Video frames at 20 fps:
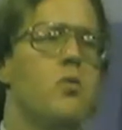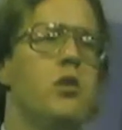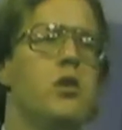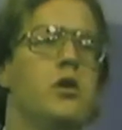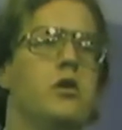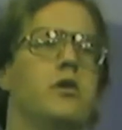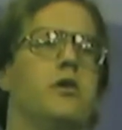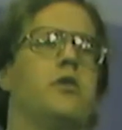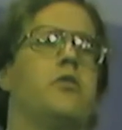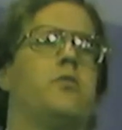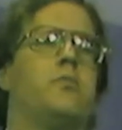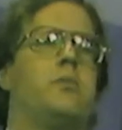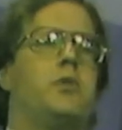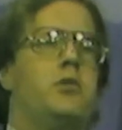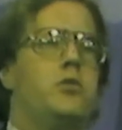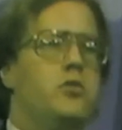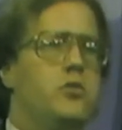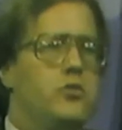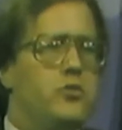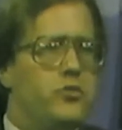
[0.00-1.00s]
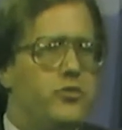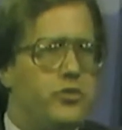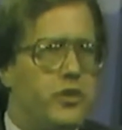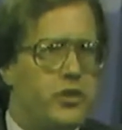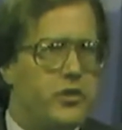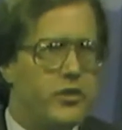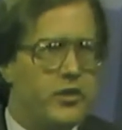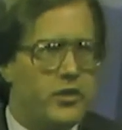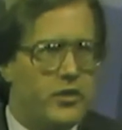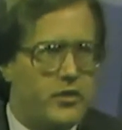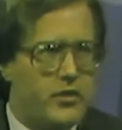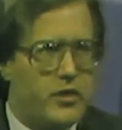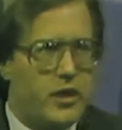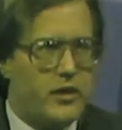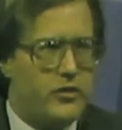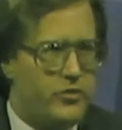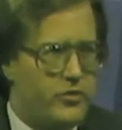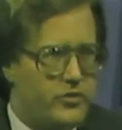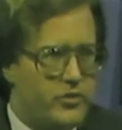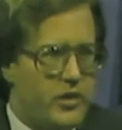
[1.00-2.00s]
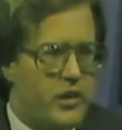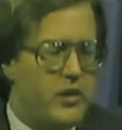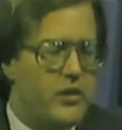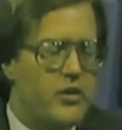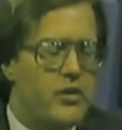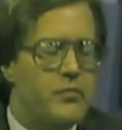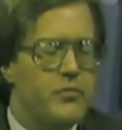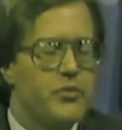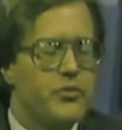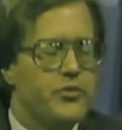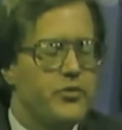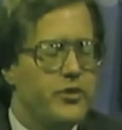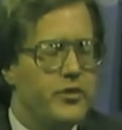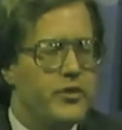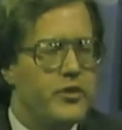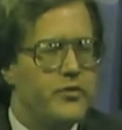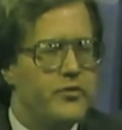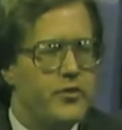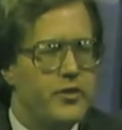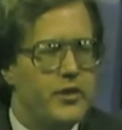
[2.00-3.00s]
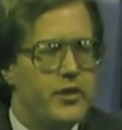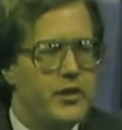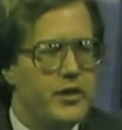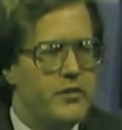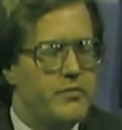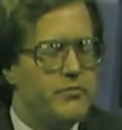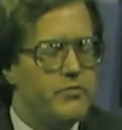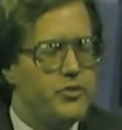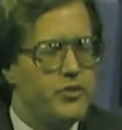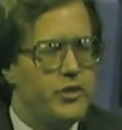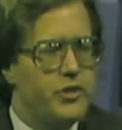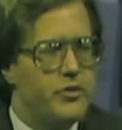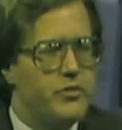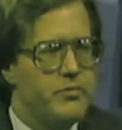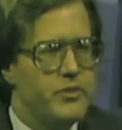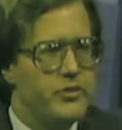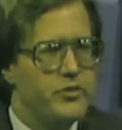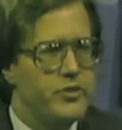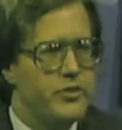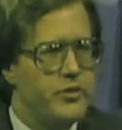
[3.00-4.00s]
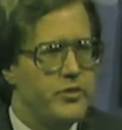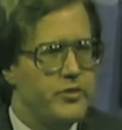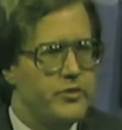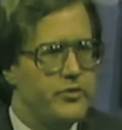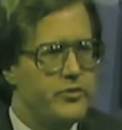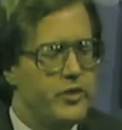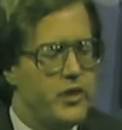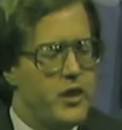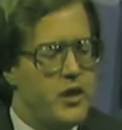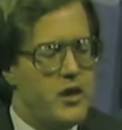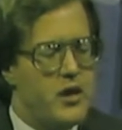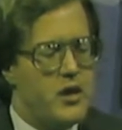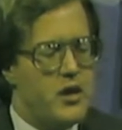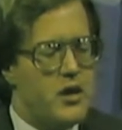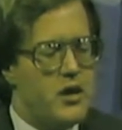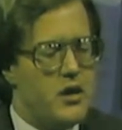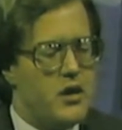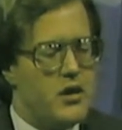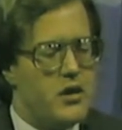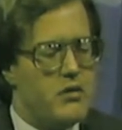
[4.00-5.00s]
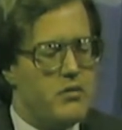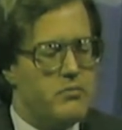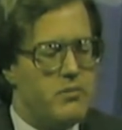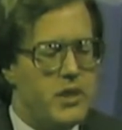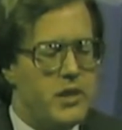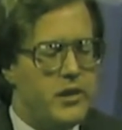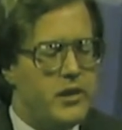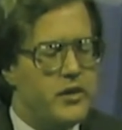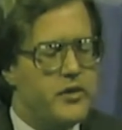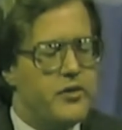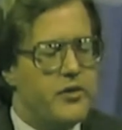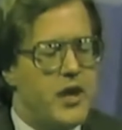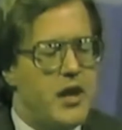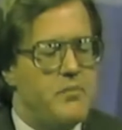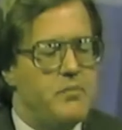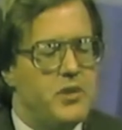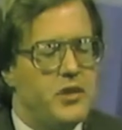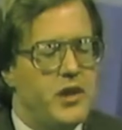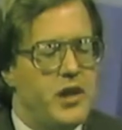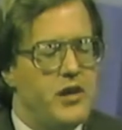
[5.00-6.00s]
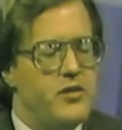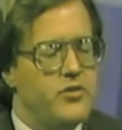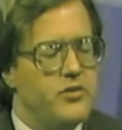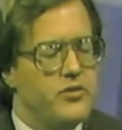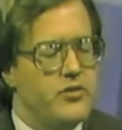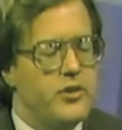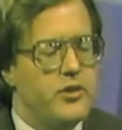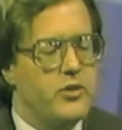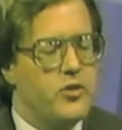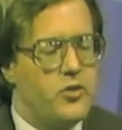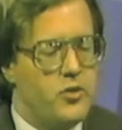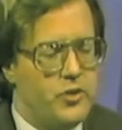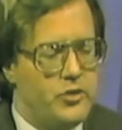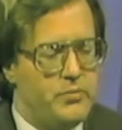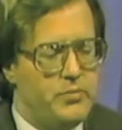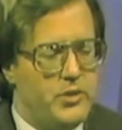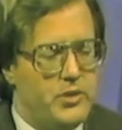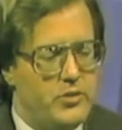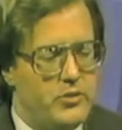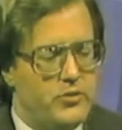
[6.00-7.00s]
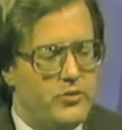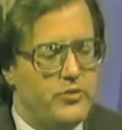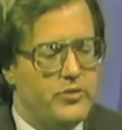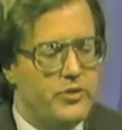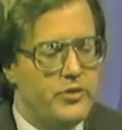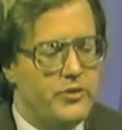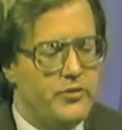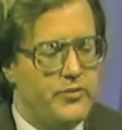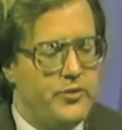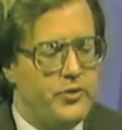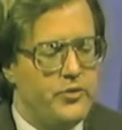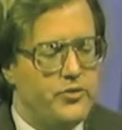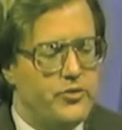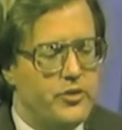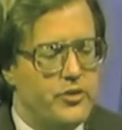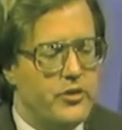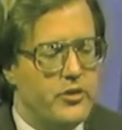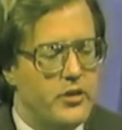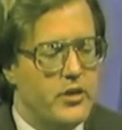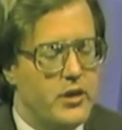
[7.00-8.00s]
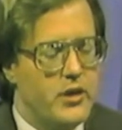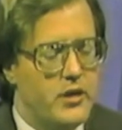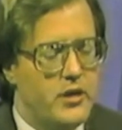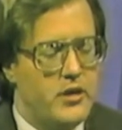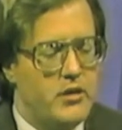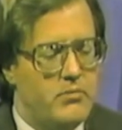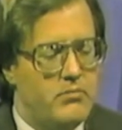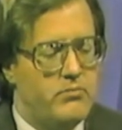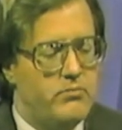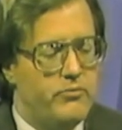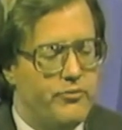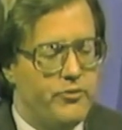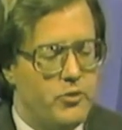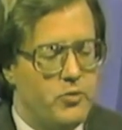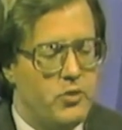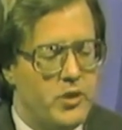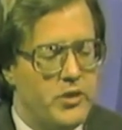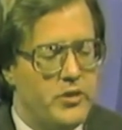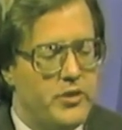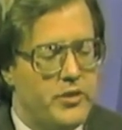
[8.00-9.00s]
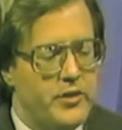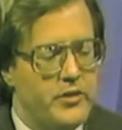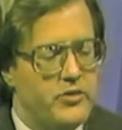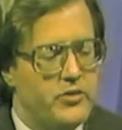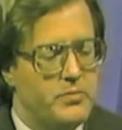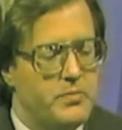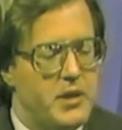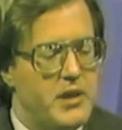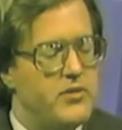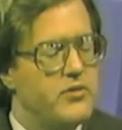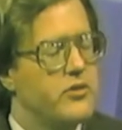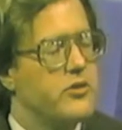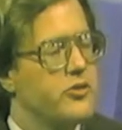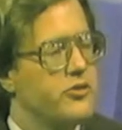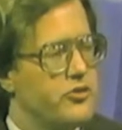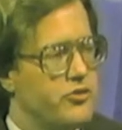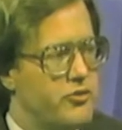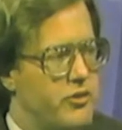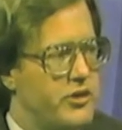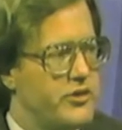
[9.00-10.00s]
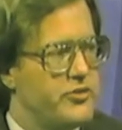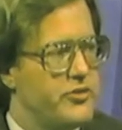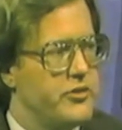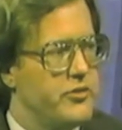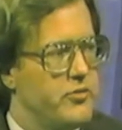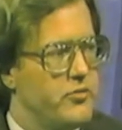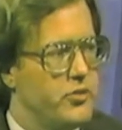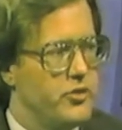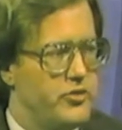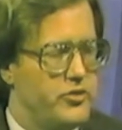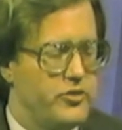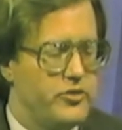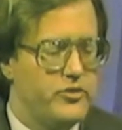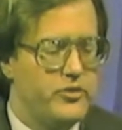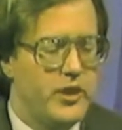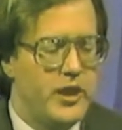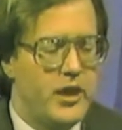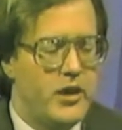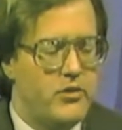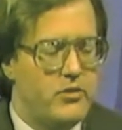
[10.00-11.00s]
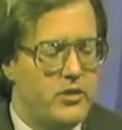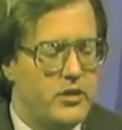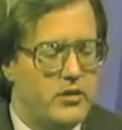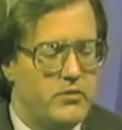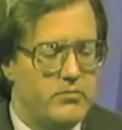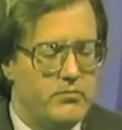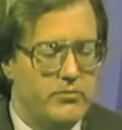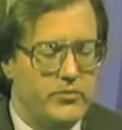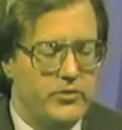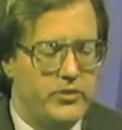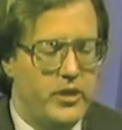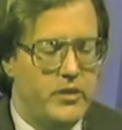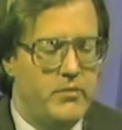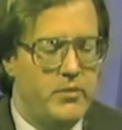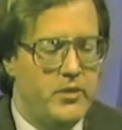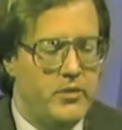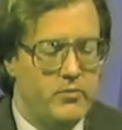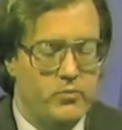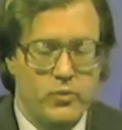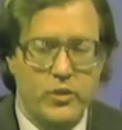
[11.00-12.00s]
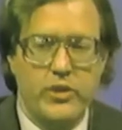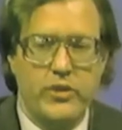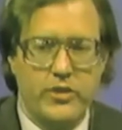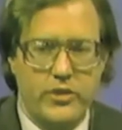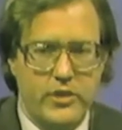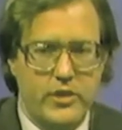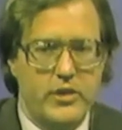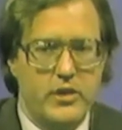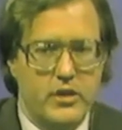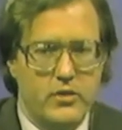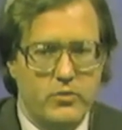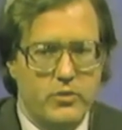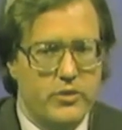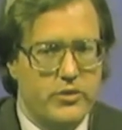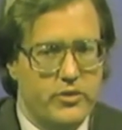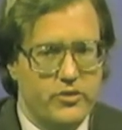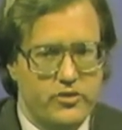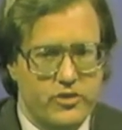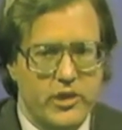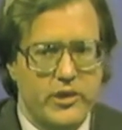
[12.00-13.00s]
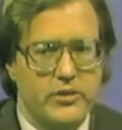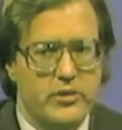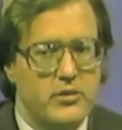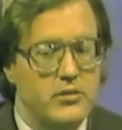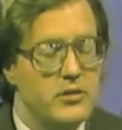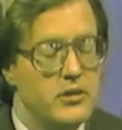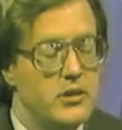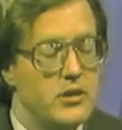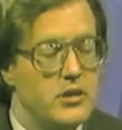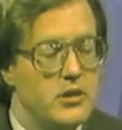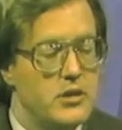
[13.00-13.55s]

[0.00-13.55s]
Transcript: Well, it'll be used, I think, as you say, in almost every shuttle mission. There's many other applications that it could be used in the future. For one thing, space construction, which is now seeming with the shuttle.